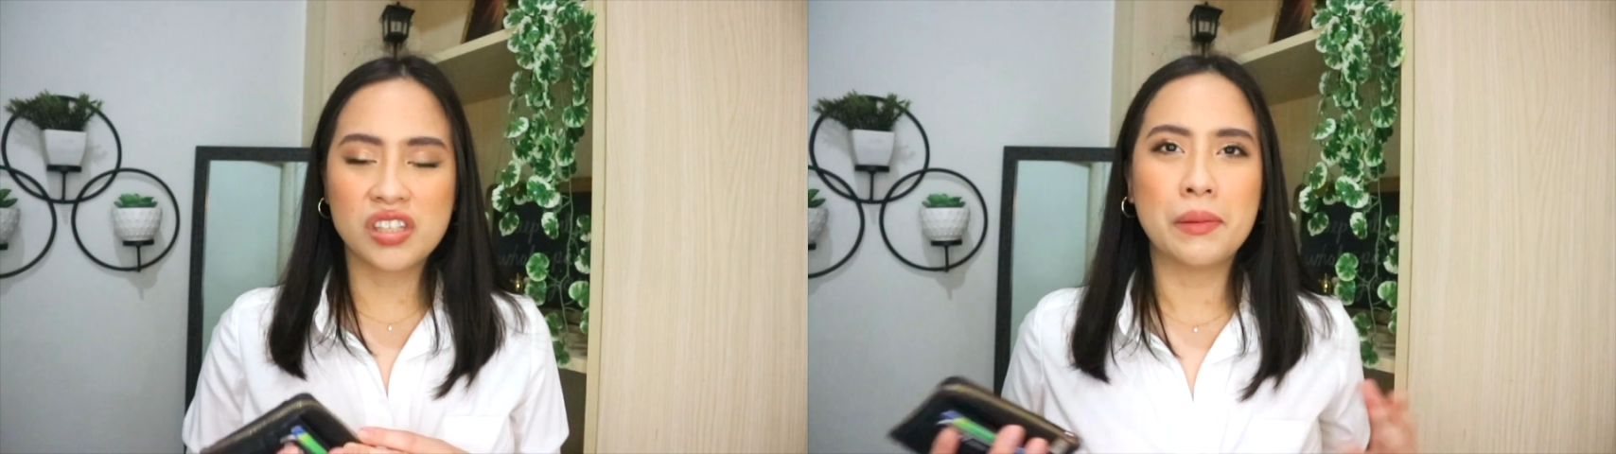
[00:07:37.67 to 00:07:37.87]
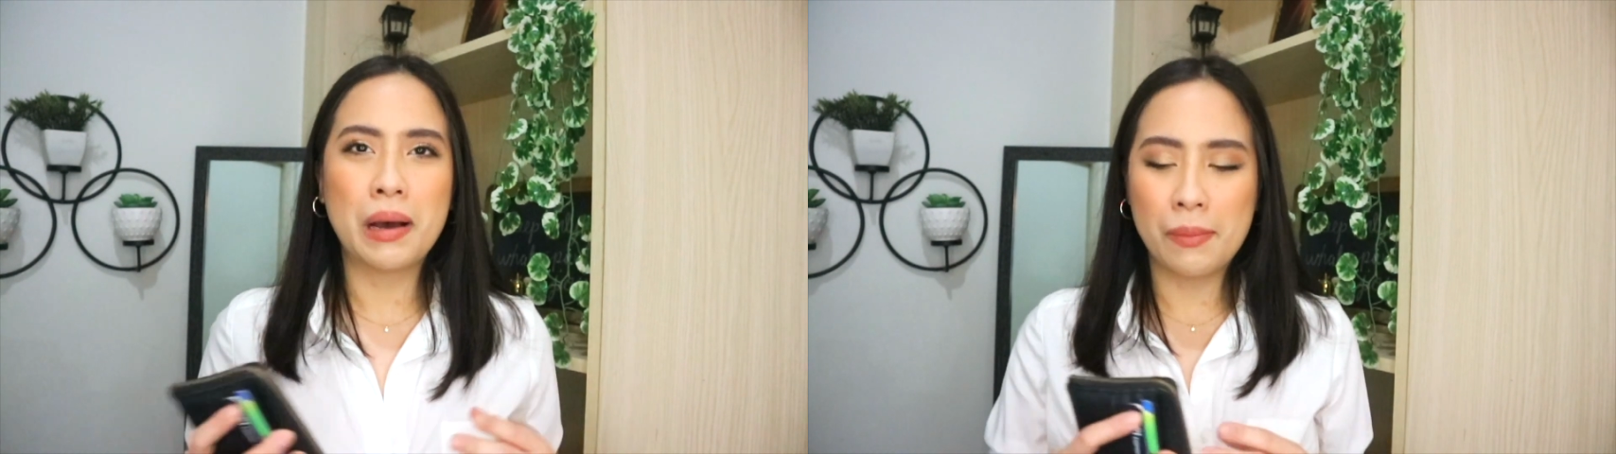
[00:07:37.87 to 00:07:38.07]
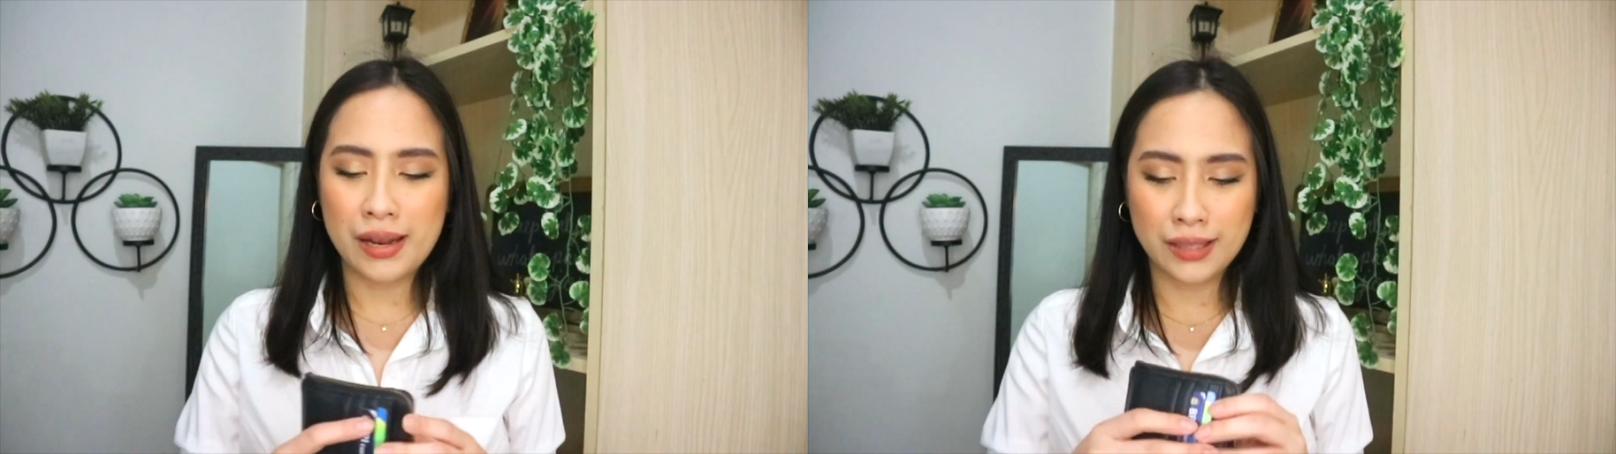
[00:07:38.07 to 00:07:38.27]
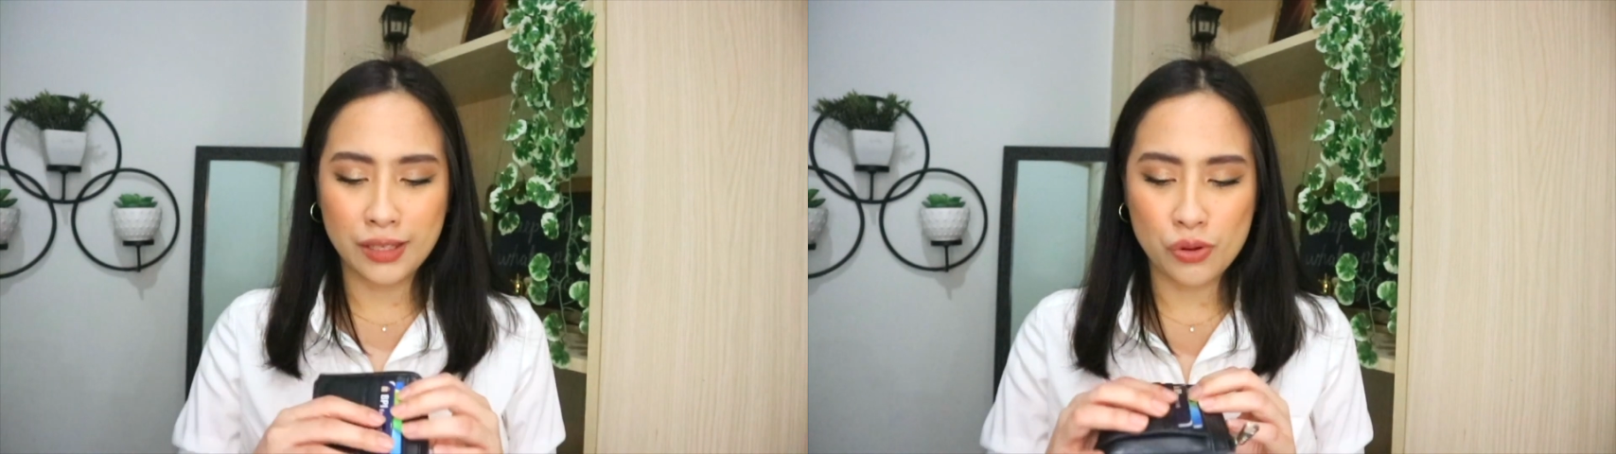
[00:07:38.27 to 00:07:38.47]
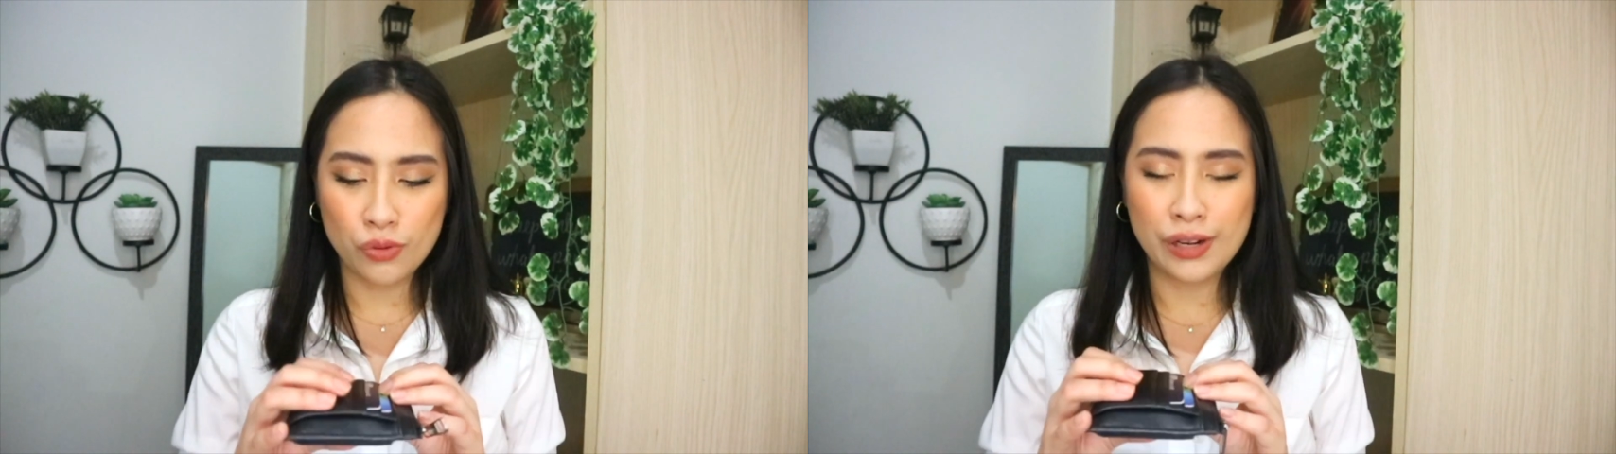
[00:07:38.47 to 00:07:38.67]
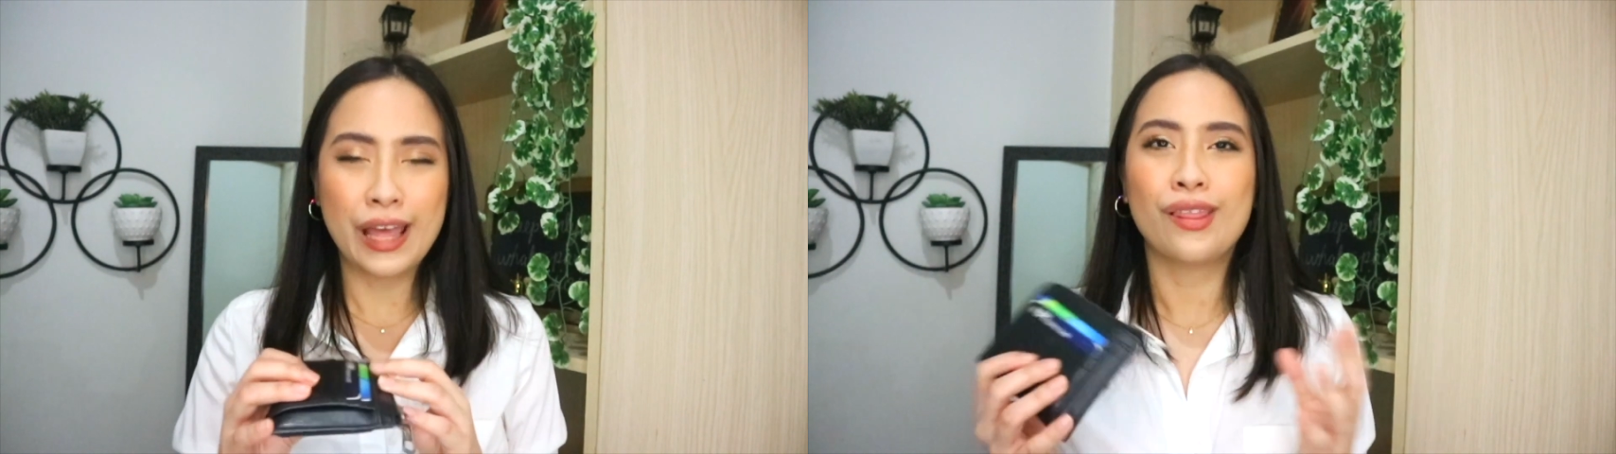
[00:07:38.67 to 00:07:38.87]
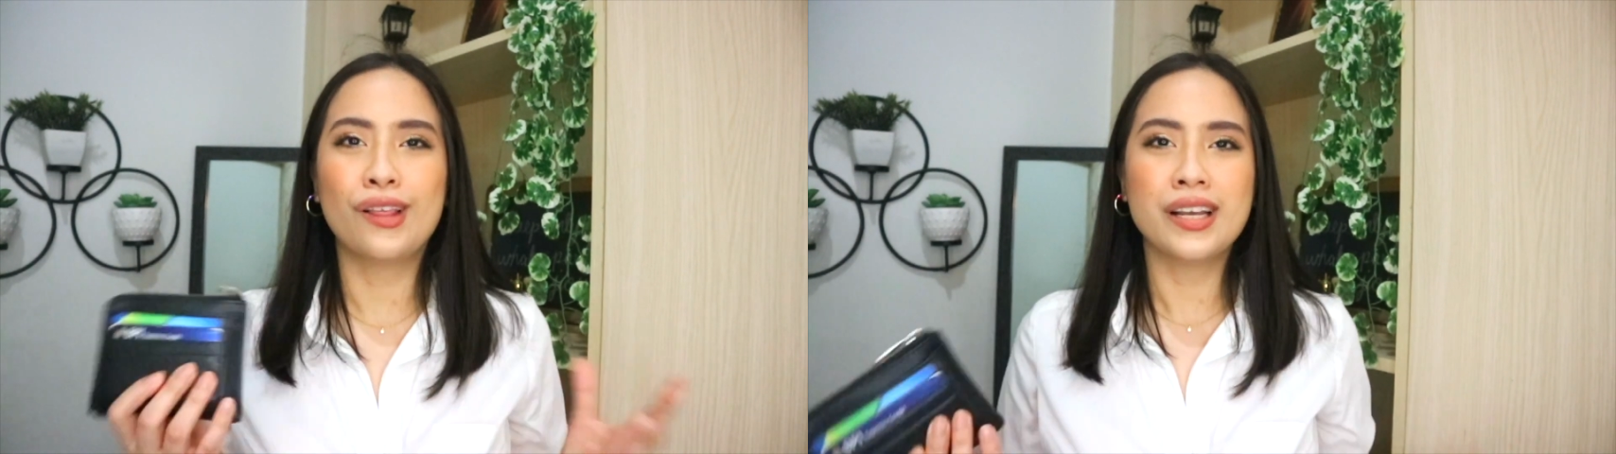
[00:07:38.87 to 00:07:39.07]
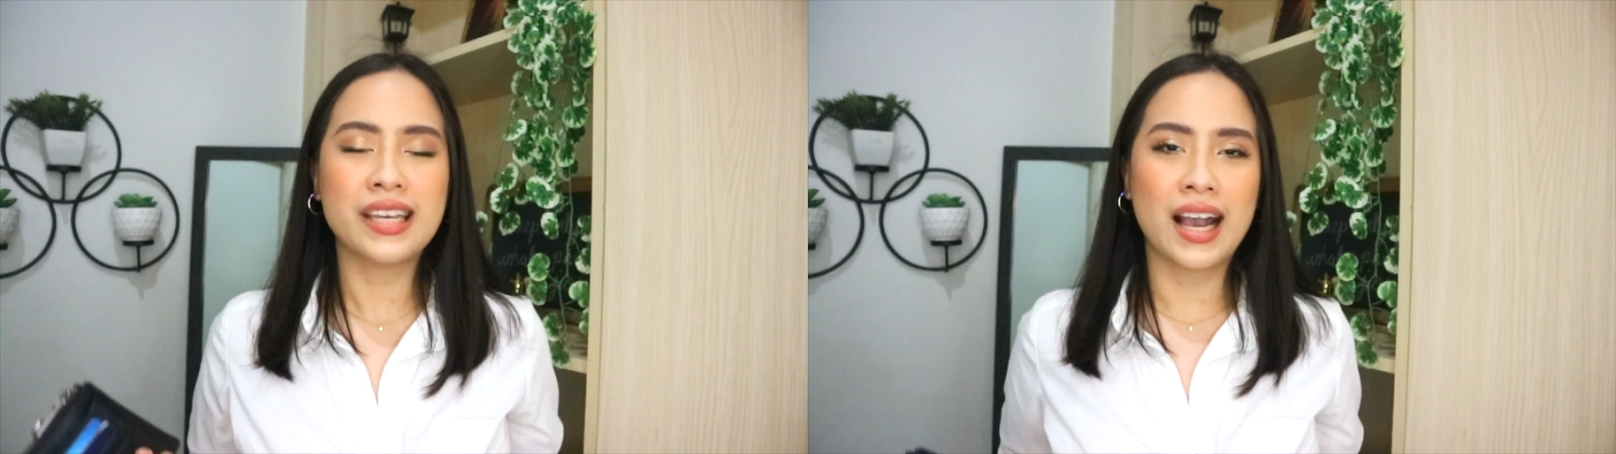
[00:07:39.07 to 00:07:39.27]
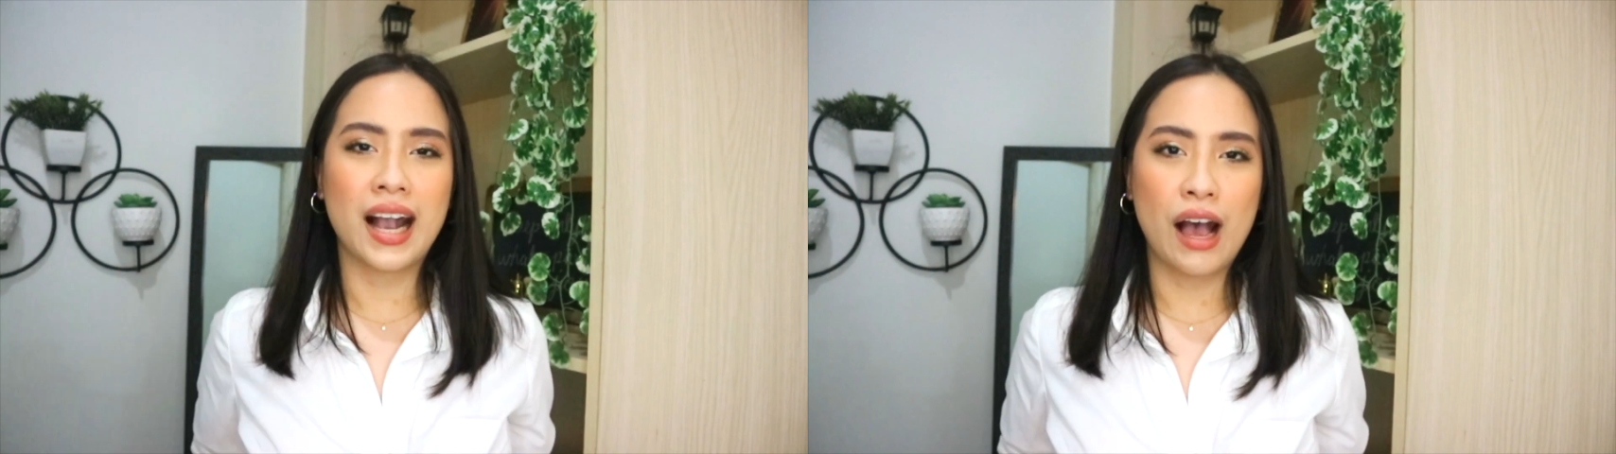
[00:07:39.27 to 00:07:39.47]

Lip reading: namamalat na yung leather niya